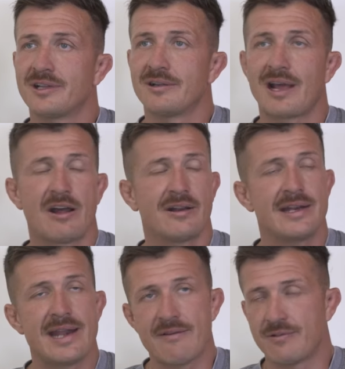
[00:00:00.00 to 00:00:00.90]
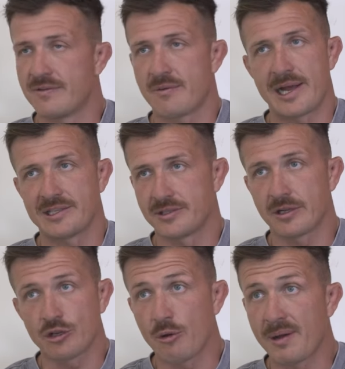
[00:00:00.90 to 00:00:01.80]
And I never have imagined
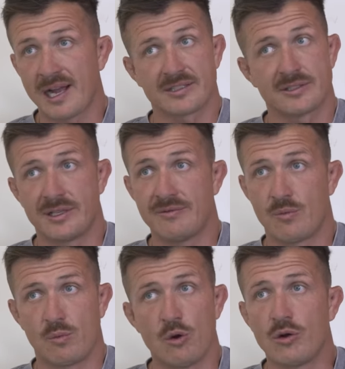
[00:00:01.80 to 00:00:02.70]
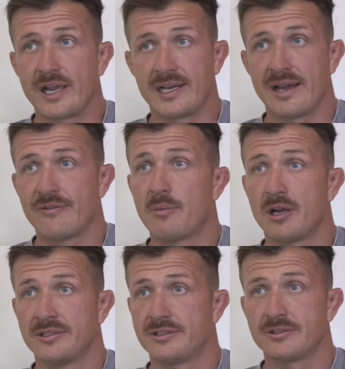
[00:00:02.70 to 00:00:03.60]
I'd got back to even walking, never
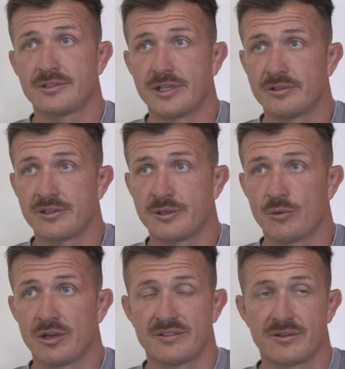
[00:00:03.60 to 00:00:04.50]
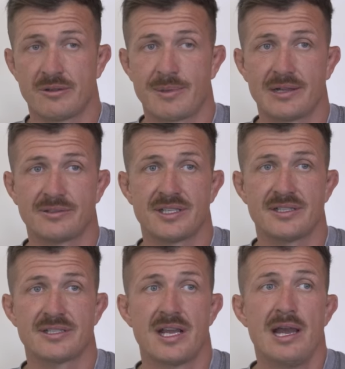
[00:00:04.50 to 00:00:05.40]
mind to, doing what I do in the
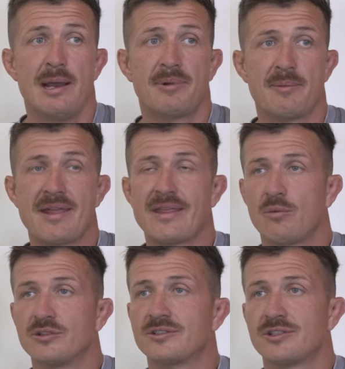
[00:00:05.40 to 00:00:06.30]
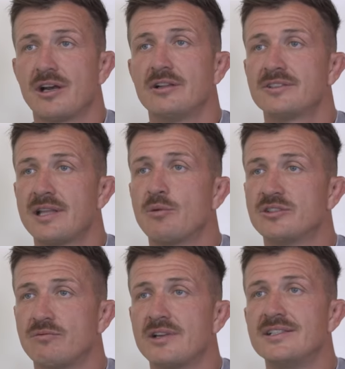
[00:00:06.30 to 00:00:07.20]
mountains. But it meant there was a chance and there
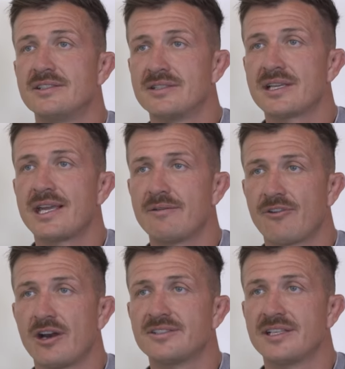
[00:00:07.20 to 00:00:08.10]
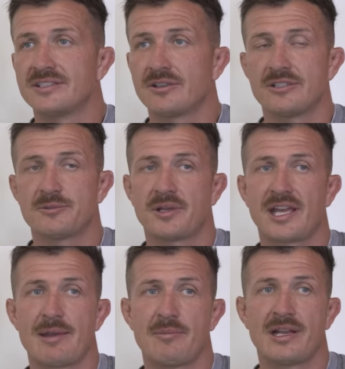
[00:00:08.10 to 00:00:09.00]
was a reason to keep fighting. So it just
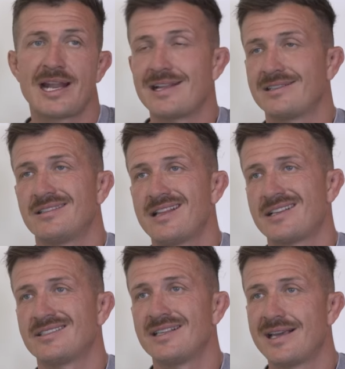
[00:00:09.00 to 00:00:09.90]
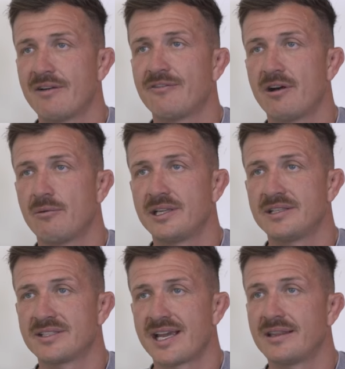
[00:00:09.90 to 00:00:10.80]
became a let's see how far we
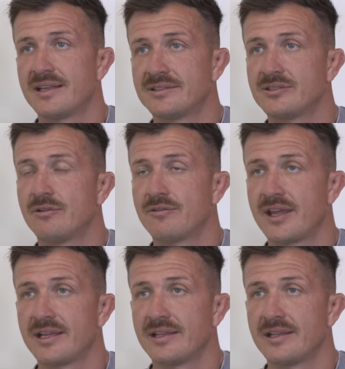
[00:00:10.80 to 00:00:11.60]
can take this sort of thing.